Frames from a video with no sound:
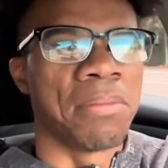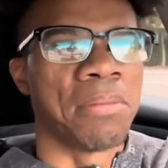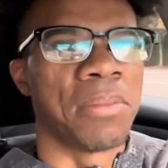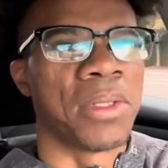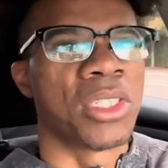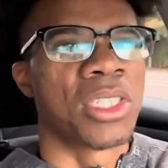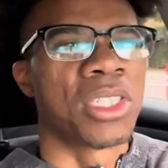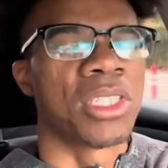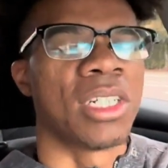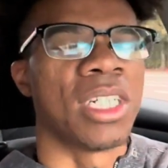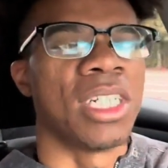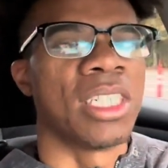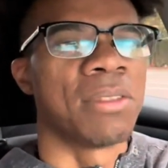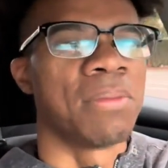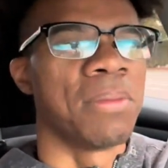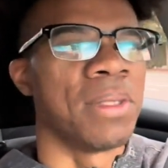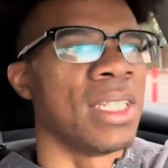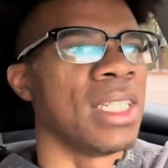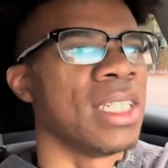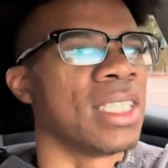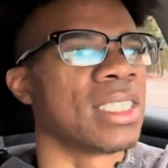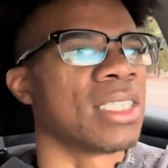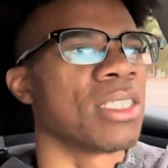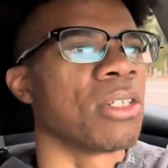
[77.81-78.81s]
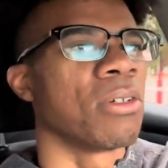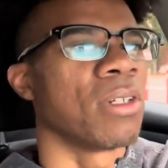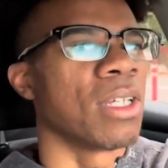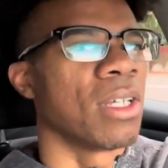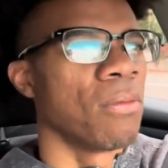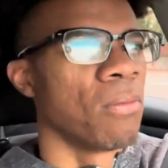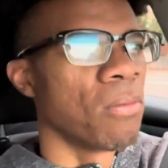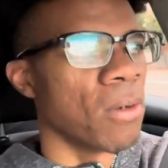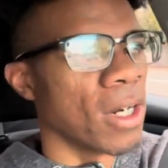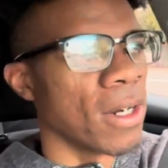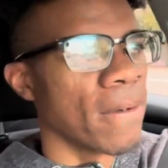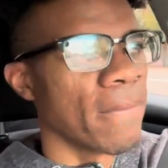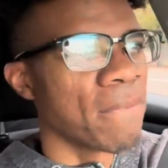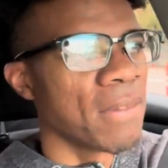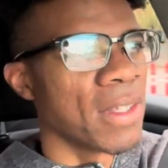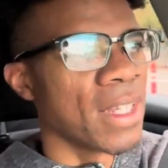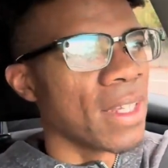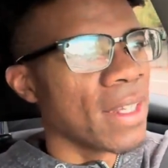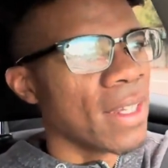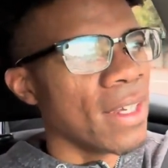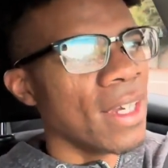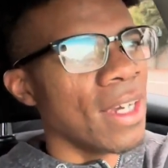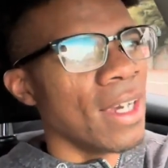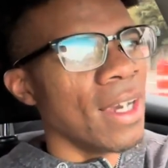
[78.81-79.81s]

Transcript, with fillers: but trust me, it's totally worth it.